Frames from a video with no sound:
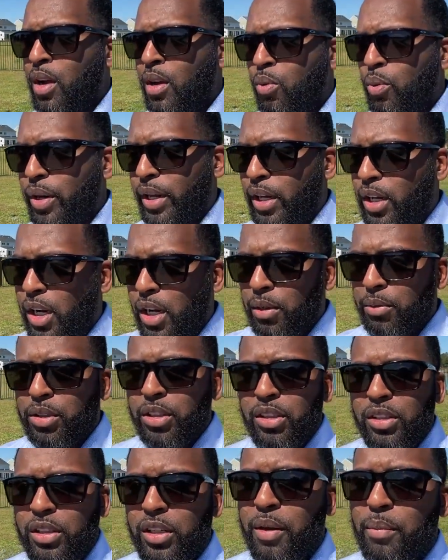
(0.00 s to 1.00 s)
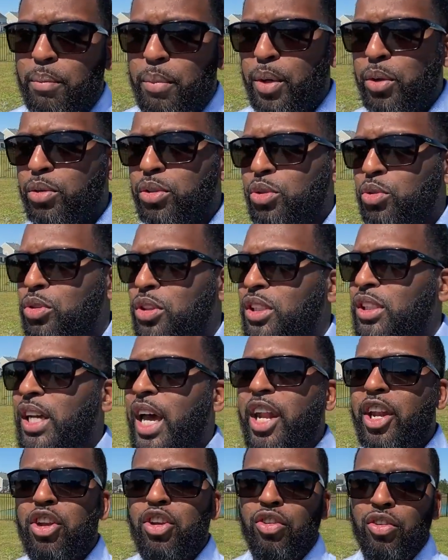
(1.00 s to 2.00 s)
When it comes to commutes, you just
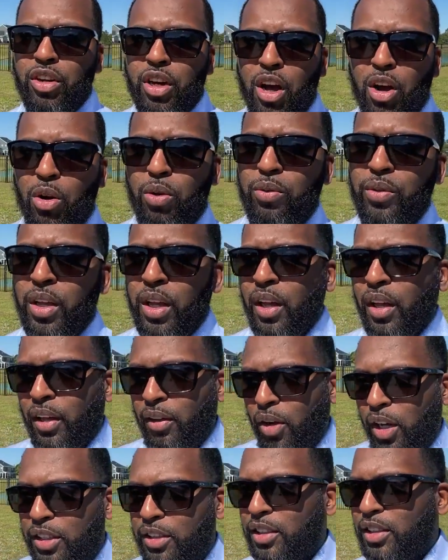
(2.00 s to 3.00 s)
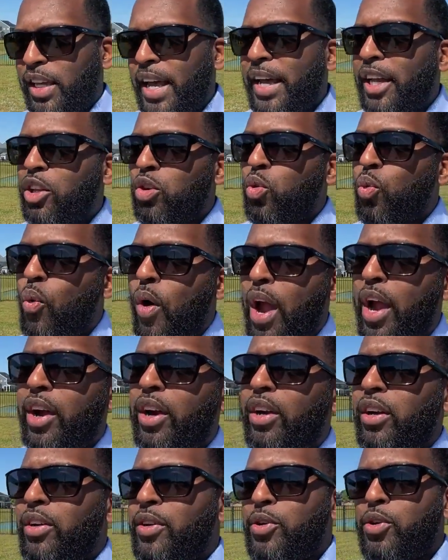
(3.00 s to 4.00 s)
got to know exactly
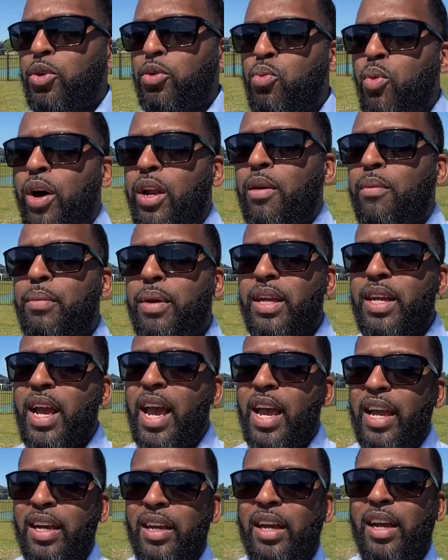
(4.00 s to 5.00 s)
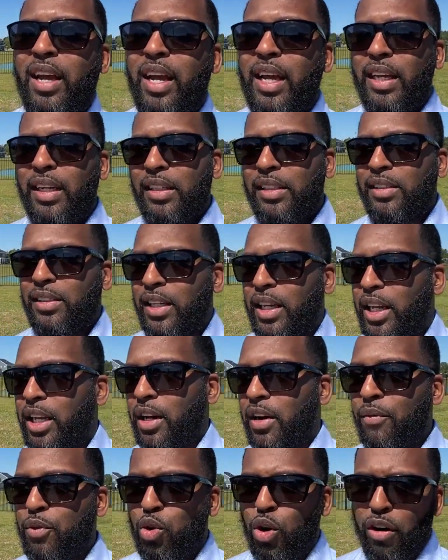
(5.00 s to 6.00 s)
where you want to be at in the city
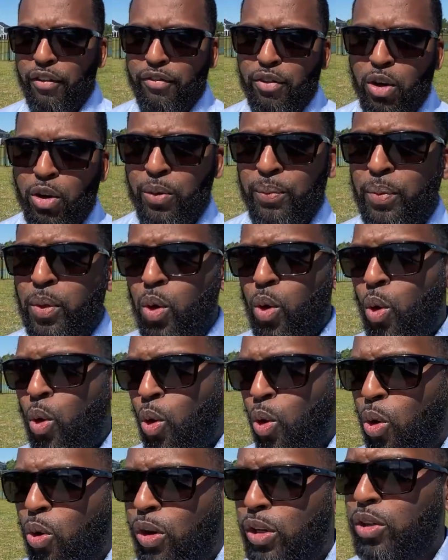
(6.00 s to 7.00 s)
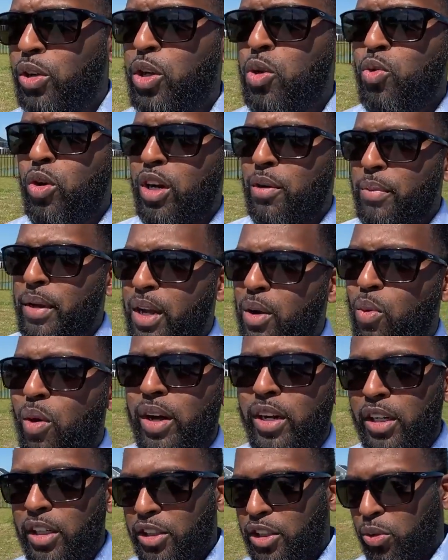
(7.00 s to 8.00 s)
of Norfolk, or do you want to be in
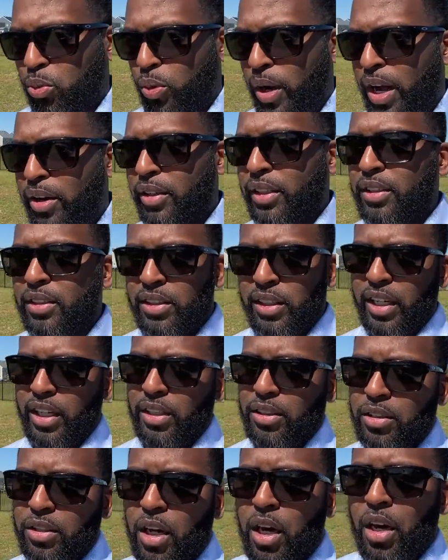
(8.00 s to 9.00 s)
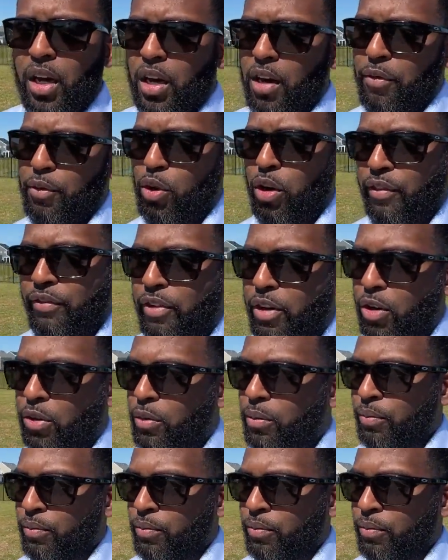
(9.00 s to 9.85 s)
one of the surrounding cities of Norfolk.